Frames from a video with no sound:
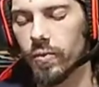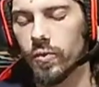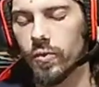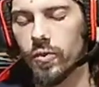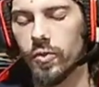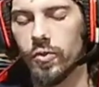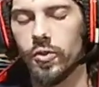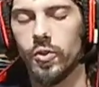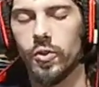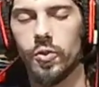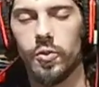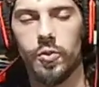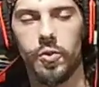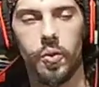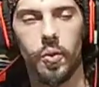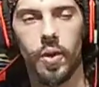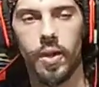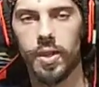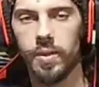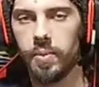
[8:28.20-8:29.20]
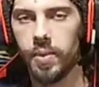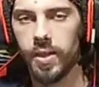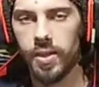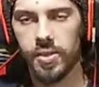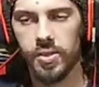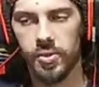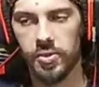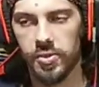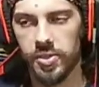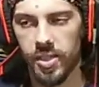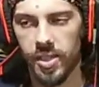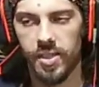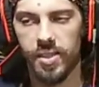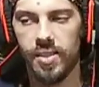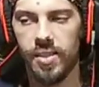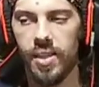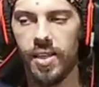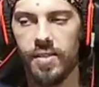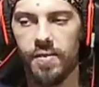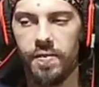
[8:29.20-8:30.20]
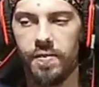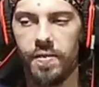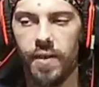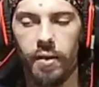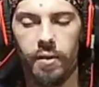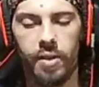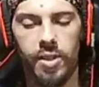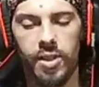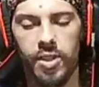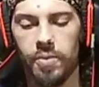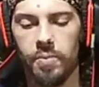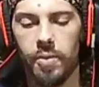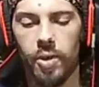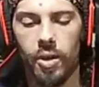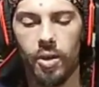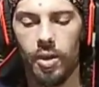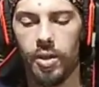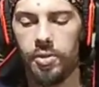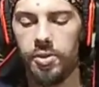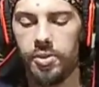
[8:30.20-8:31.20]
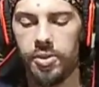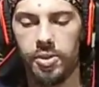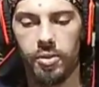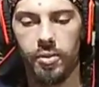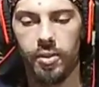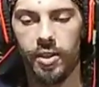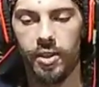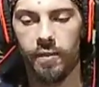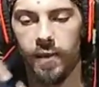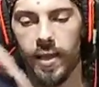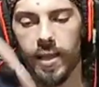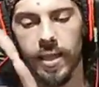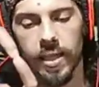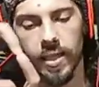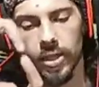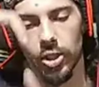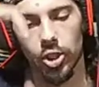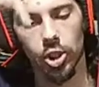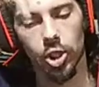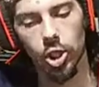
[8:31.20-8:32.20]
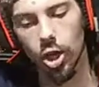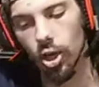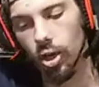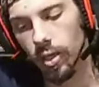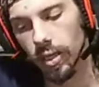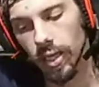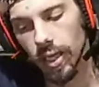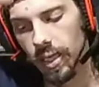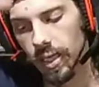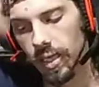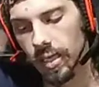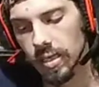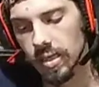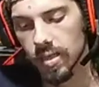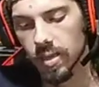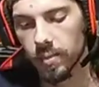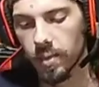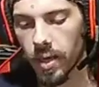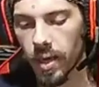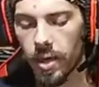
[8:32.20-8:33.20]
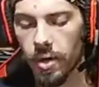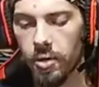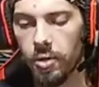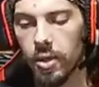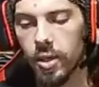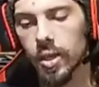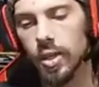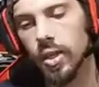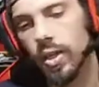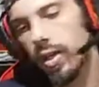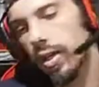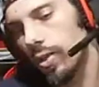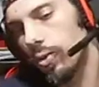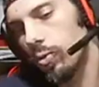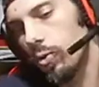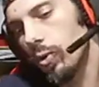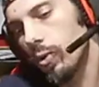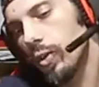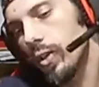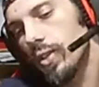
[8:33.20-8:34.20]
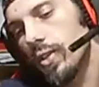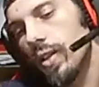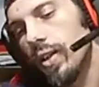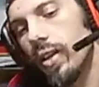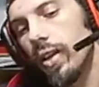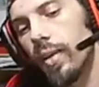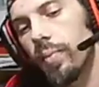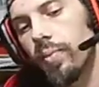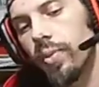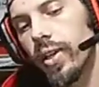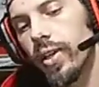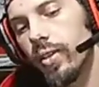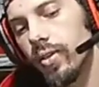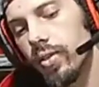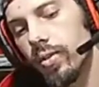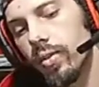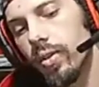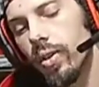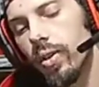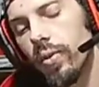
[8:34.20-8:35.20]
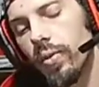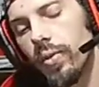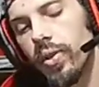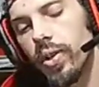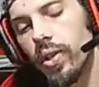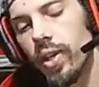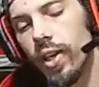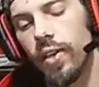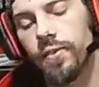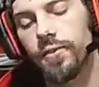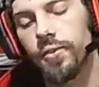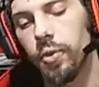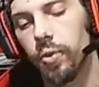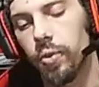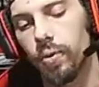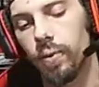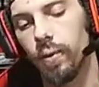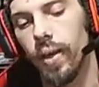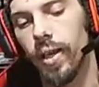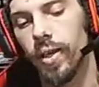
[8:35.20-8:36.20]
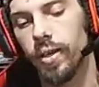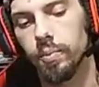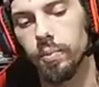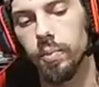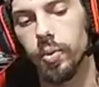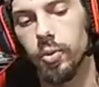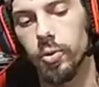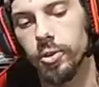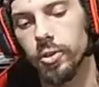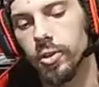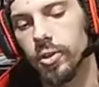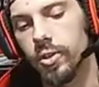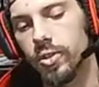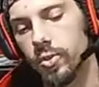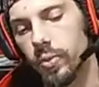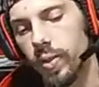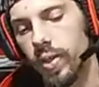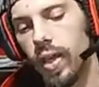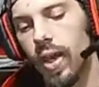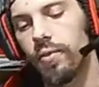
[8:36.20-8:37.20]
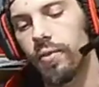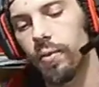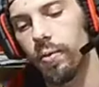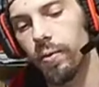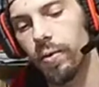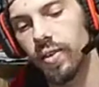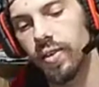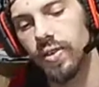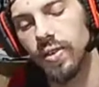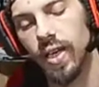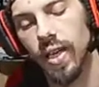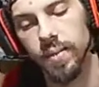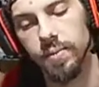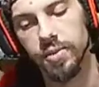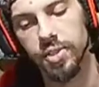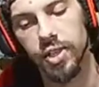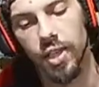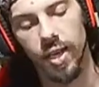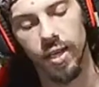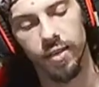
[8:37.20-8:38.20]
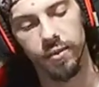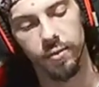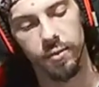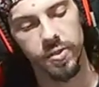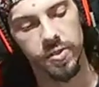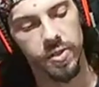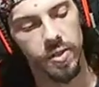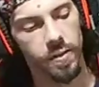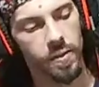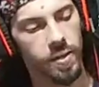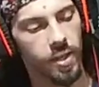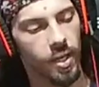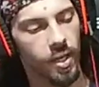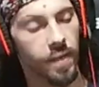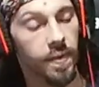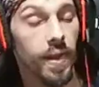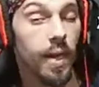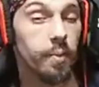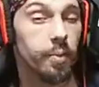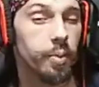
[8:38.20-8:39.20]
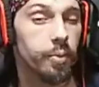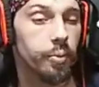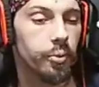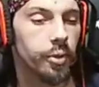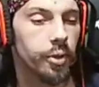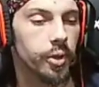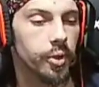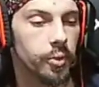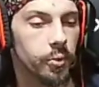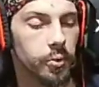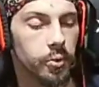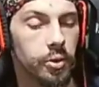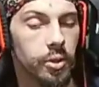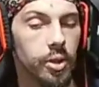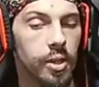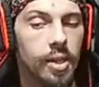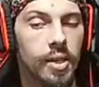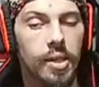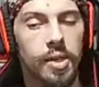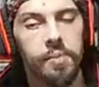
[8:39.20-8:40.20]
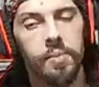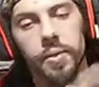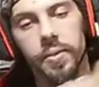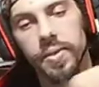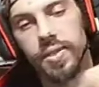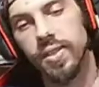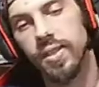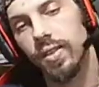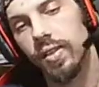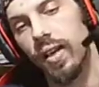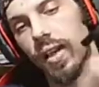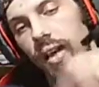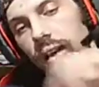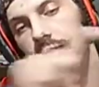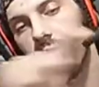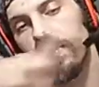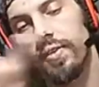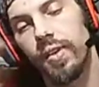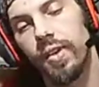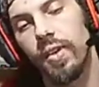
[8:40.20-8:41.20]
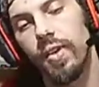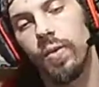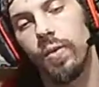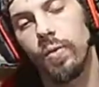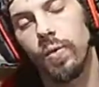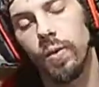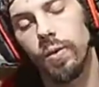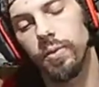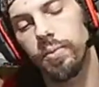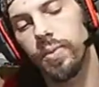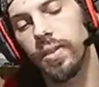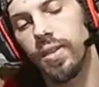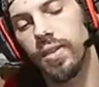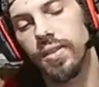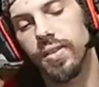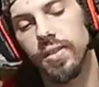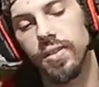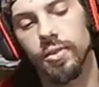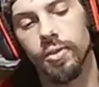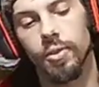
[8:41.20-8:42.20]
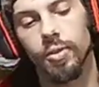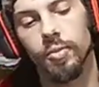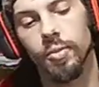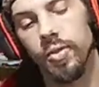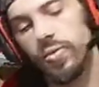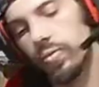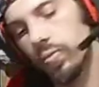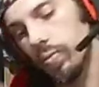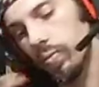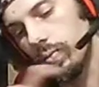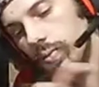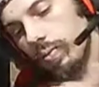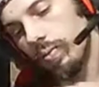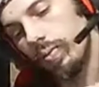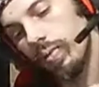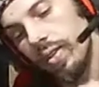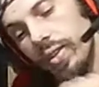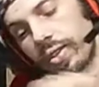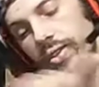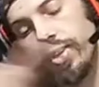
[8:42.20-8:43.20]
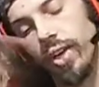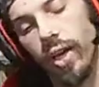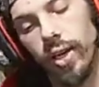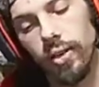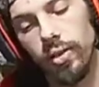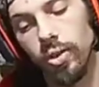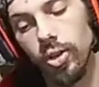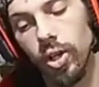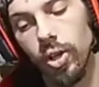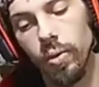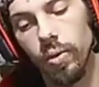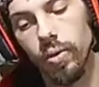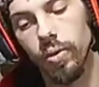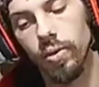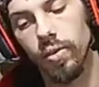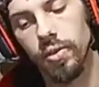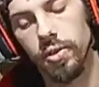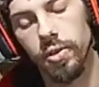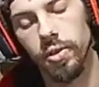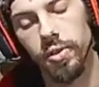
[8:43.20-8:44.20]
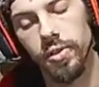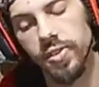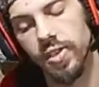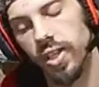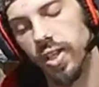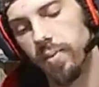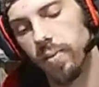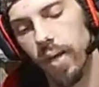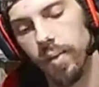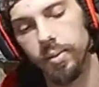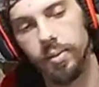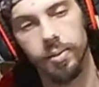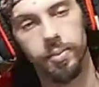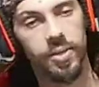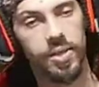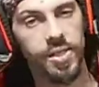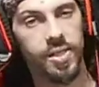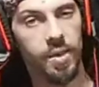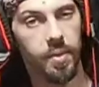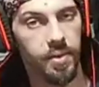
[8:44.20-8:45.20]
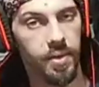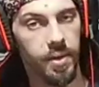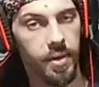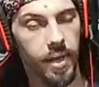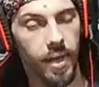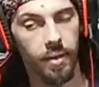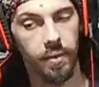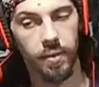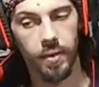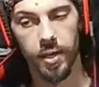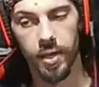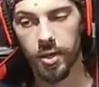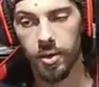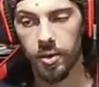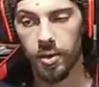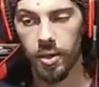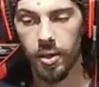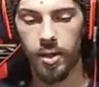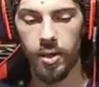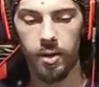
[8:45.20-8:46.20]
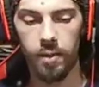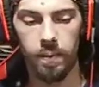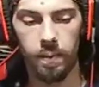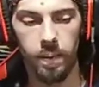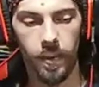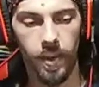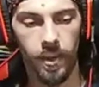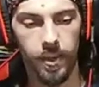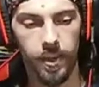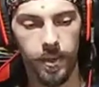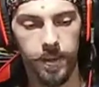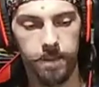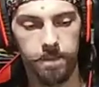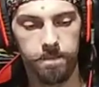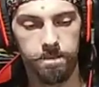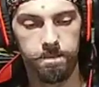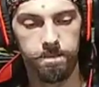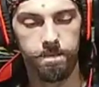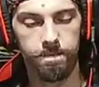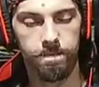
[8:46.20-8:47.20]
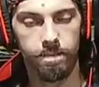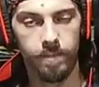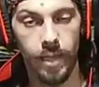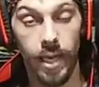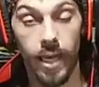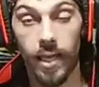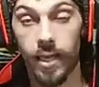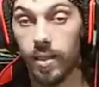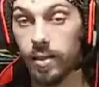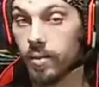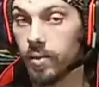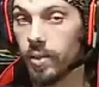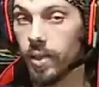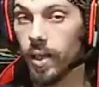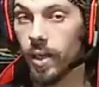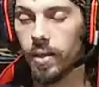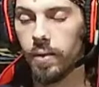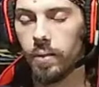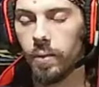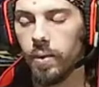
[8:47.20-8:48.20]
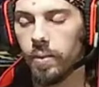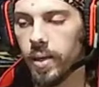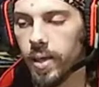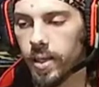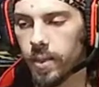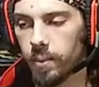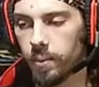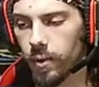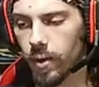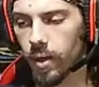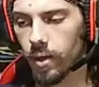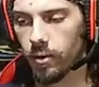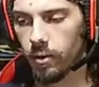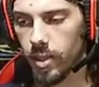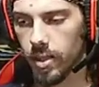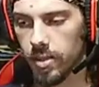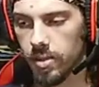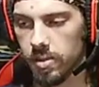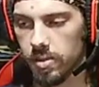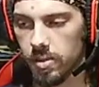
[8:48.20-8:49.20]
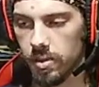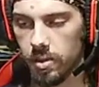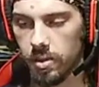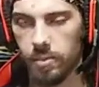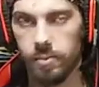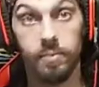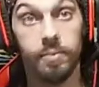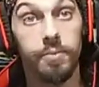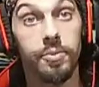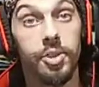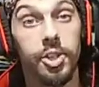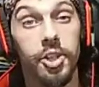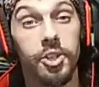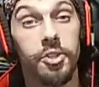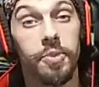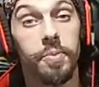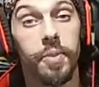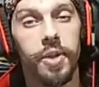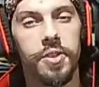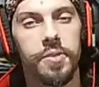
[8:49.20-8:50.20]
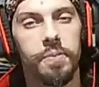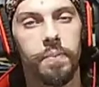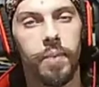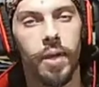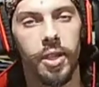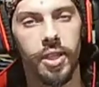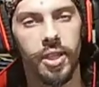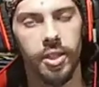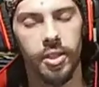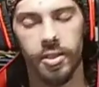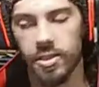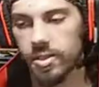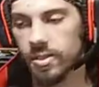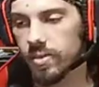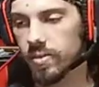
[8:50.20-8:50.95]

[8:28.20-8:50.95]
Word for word: 220 pixels. It's it's very small on the screen. If I can elongate it somehow in order to take up like you know the left or right border so we have a real-time chat of what's going on that'd be pretty cool but we still have what would we consider almost the entire lower thirds i could probably put something down there but um hey hey we're making progress so cheers beers and bunny ears